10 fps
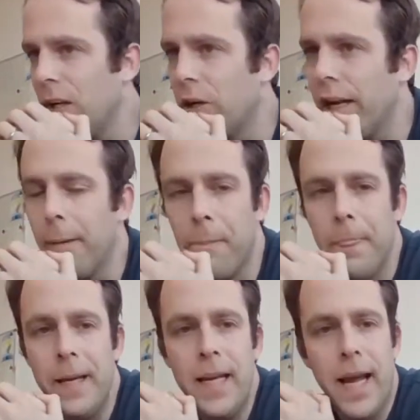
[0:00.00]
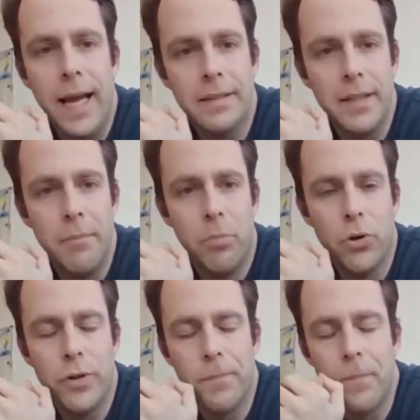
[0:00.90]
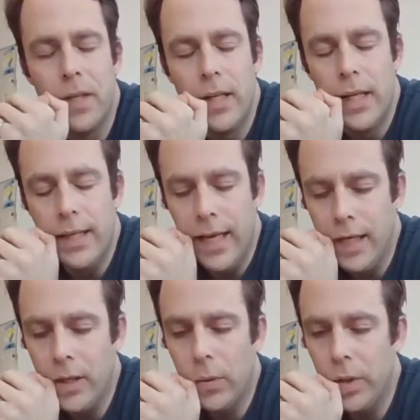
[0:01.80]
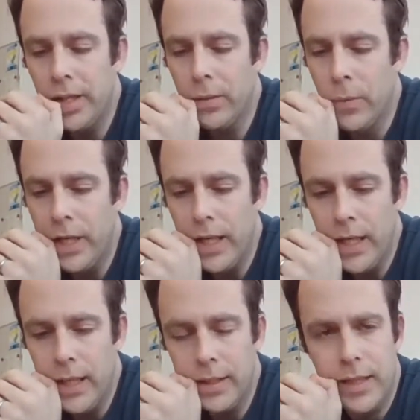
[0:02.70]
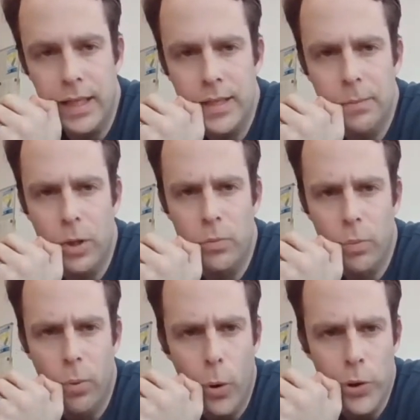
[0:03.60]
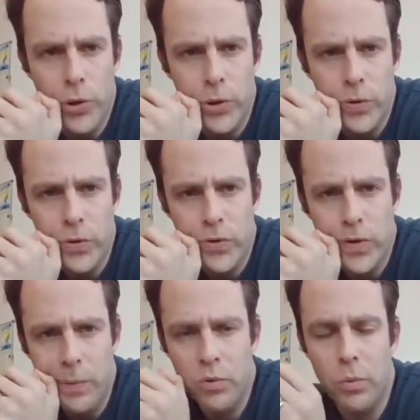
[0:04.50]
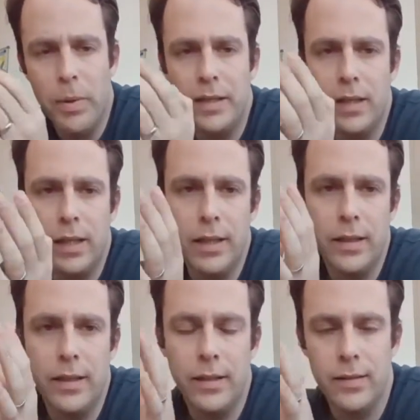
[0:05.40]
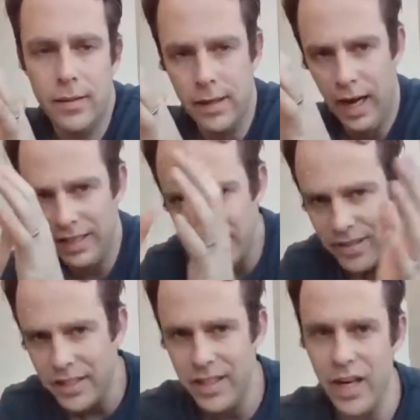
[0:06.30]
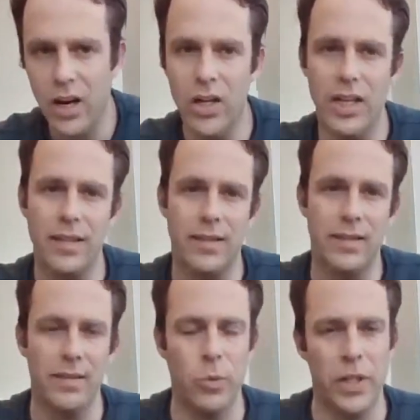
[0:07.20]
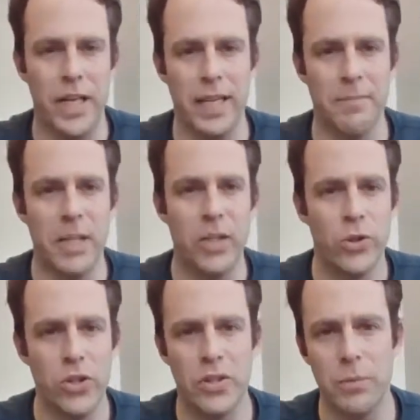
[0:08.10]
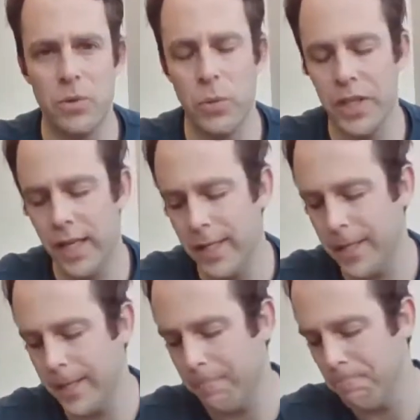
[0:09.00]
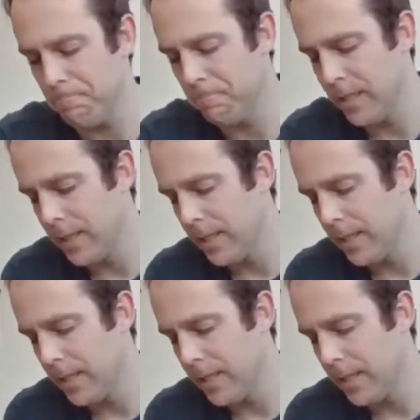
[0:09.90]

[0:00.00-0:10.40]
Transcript: Okay, as an input. Then we discussed about proportional systems. We basically discussed that there are systems we can